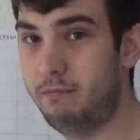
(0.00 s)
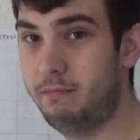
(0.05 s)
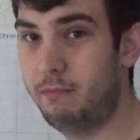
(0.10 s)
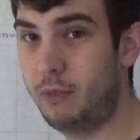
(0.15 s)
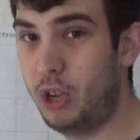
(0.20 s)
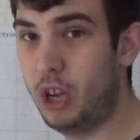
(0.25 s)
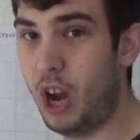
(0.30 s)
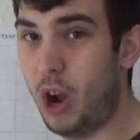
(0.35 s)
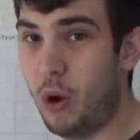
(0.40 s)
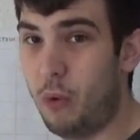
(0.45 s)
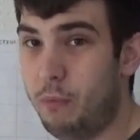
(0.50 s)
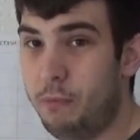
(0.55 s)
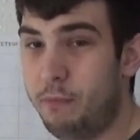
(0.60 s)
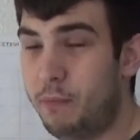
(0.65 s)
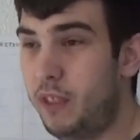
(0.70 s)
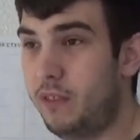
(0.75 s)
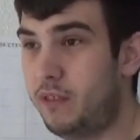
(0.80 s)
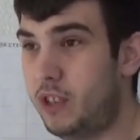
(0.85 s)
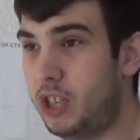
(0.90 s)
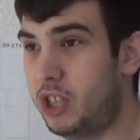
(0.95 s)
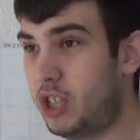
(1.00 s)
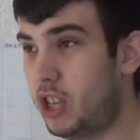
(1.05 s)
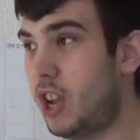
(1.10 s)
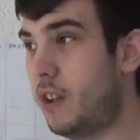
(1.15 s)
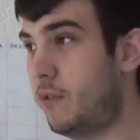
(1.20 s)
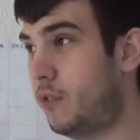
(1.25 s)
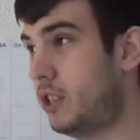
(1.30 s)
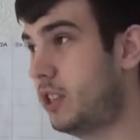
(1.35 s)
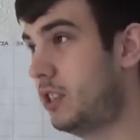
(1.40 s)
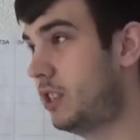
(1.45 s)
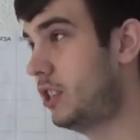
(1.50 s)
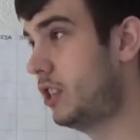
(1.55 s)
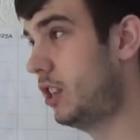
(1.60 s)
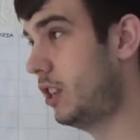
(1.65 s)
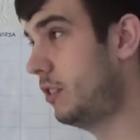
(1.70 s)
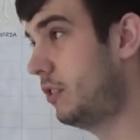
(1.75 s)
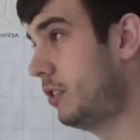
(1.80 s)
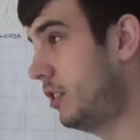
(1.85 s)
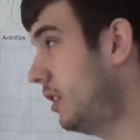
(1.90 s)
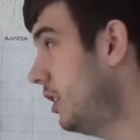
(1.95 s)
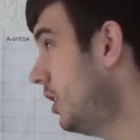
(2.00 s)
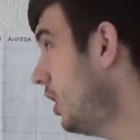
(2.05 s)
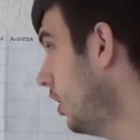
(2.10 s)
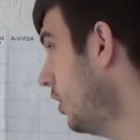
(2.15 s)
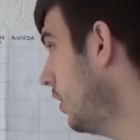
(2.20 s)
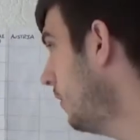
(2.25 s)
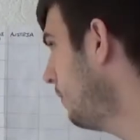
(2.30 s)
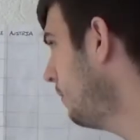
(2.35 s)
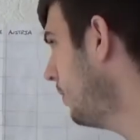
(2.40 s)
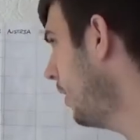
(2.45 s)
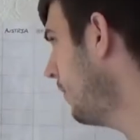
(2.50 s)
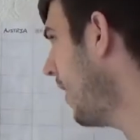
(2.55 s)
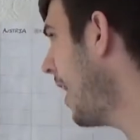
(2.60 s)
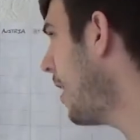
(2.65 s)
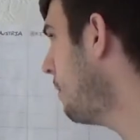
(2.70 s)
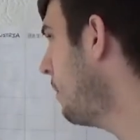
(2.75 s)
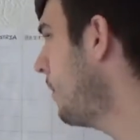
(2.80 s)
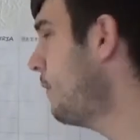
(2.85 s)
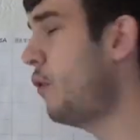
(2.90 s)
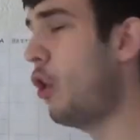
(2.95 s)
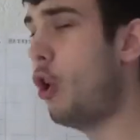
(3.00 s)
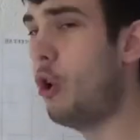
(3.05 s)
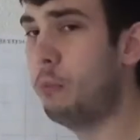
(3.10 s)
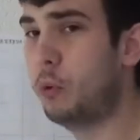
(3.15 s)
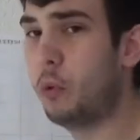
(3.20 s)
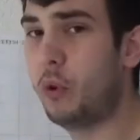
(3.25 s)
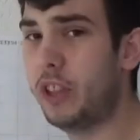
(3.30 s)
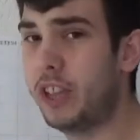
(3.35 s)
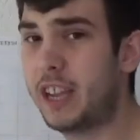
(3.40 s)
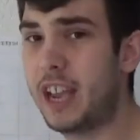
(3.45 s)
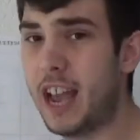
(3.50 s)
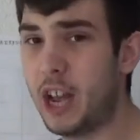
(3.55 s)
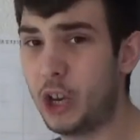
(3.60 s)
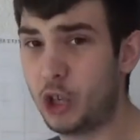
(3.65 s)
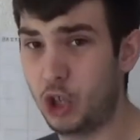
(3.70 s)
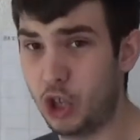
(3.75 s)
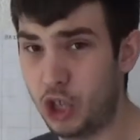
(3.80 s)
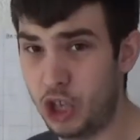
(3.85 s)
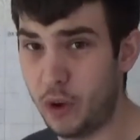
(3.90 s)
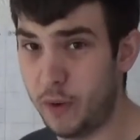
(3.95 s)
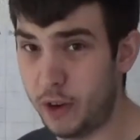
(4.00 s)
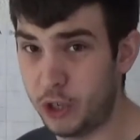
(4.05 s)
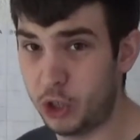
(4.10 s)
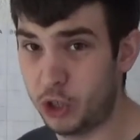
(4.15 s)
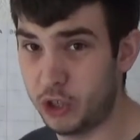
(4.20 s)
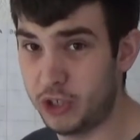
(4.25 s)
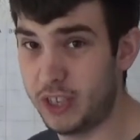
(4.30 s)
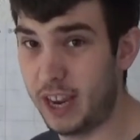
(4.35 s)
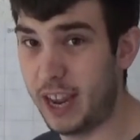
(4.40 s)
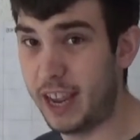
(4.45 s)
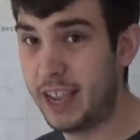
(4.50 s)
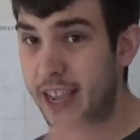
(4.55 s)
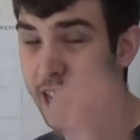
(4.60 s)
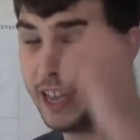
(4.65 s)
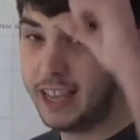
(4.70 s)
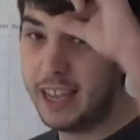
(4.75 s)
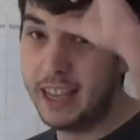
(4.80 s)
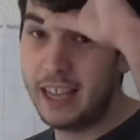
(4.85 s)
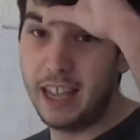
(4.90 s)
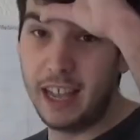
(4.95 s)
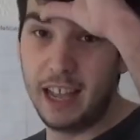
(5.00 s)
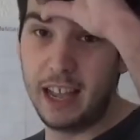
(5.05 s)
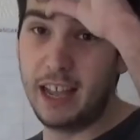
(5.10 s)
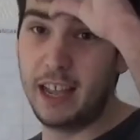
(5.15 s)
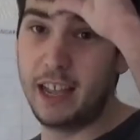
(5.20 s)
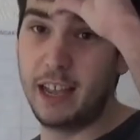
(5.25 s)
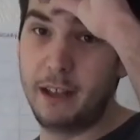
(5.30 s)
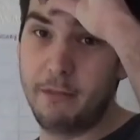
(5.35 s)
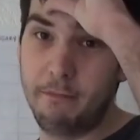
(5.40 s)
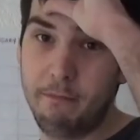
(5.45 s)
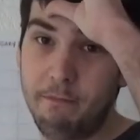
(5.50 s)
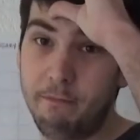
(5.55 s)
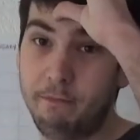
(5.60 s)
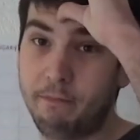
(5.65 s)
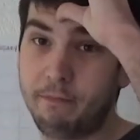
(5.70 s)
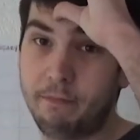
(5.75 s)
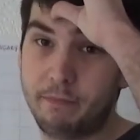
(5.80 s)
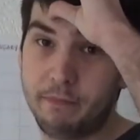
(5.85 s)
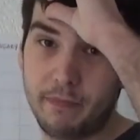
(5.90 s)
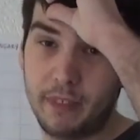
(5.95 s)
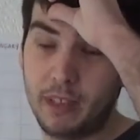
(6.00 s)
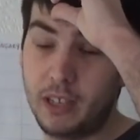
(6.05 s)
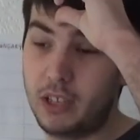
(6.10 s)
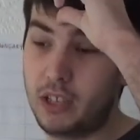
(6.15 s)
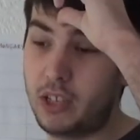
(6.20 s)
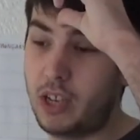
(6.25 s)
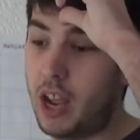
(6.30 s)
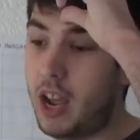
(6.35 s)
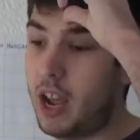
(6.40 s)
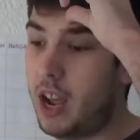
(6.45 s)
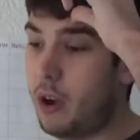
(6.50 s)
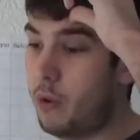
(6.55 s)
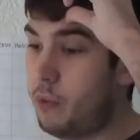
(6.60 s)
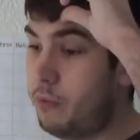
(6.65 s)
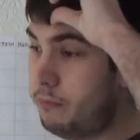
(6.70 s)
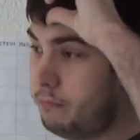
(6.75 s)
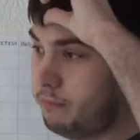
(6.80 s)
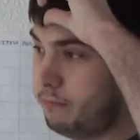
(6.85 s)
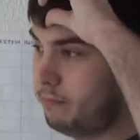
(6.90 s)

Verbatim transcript: you know, they've deserved to, you know, they've, they've outperformed what the car should do, I should say. Um, so